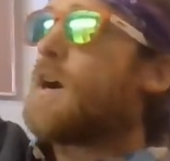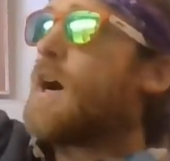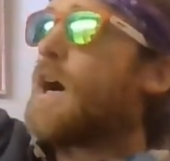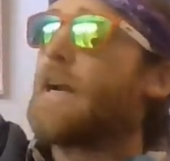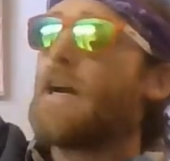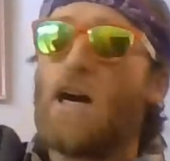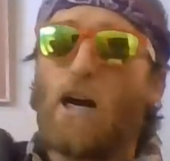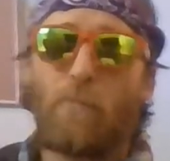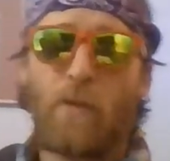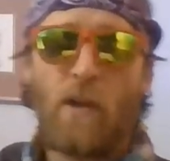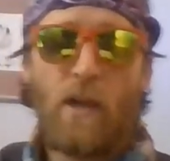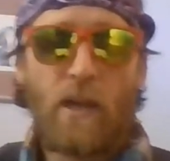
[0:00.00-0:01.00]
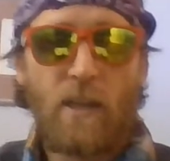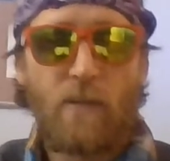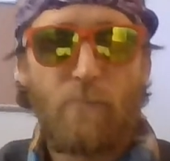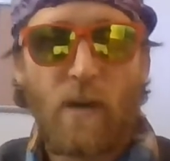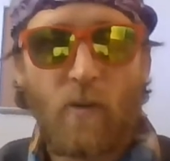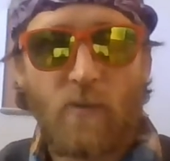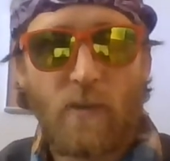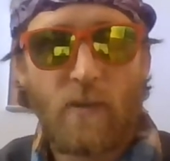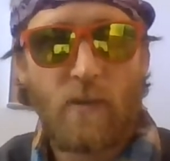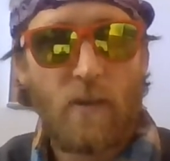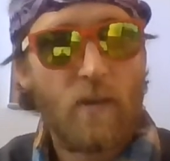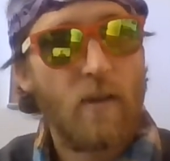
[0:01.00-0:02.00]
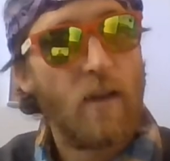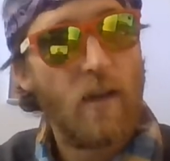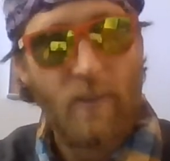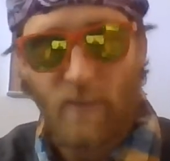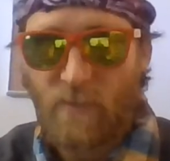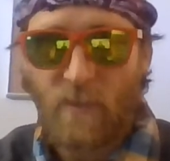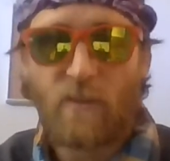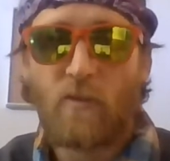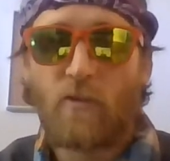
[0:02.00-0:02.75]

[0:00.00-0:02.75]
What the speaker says: high up in the mountain and the sun